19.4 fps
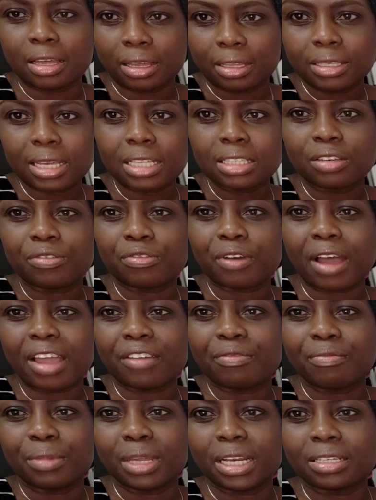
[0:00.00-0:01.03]

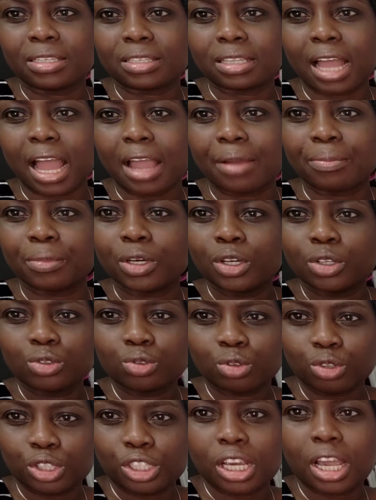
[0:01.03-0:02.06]
35 minutes time
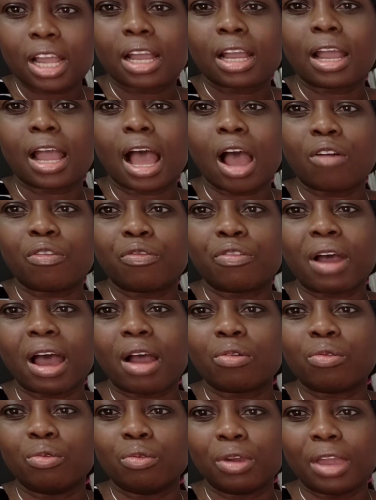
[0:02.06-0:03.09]
to check how
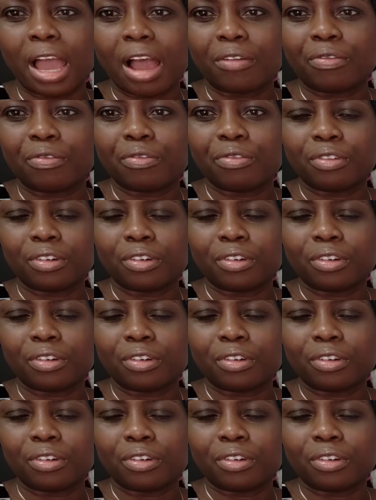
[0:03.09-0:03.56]
far we have